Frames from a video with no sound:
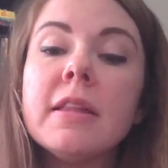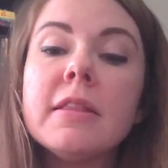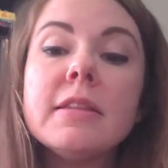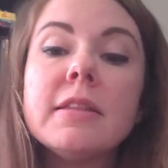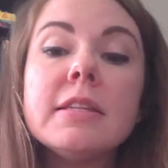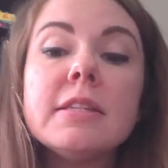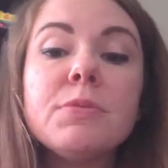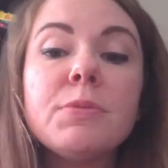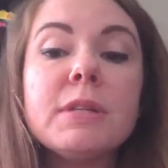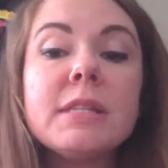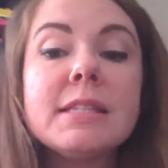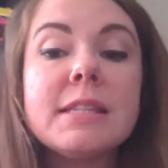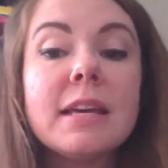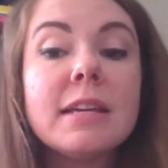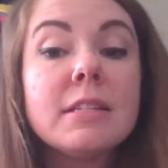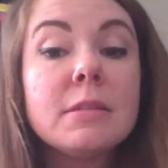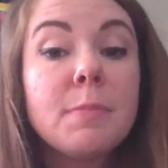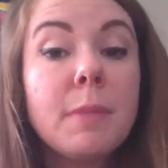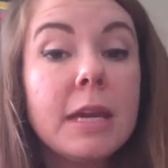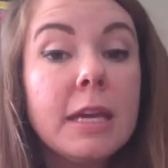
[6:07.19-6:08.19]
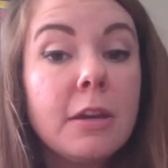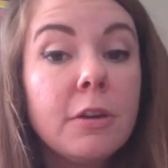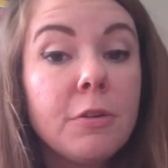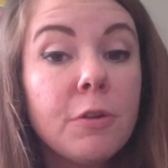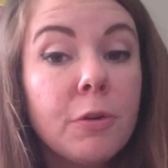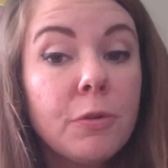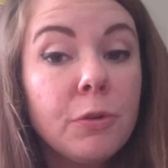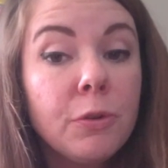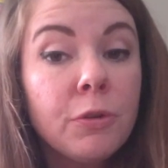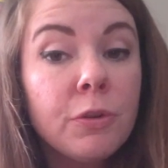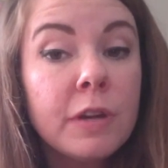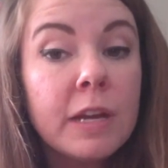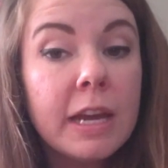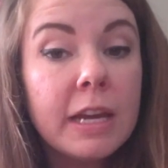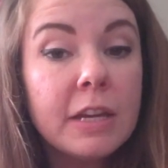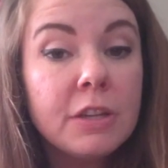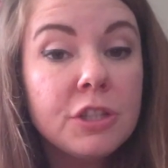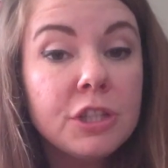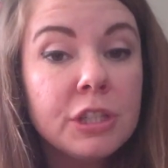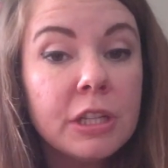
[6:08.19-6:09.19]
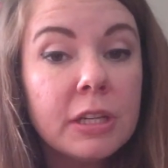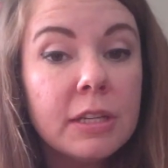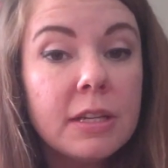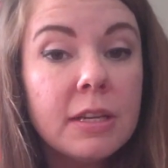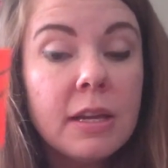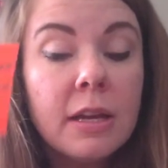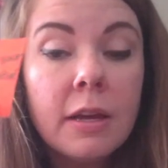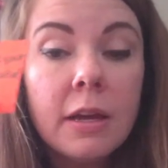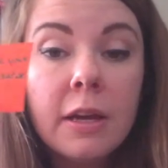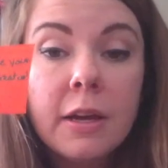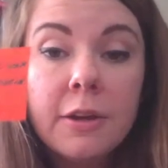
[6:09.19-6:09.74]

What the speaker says: This one says make your own creation.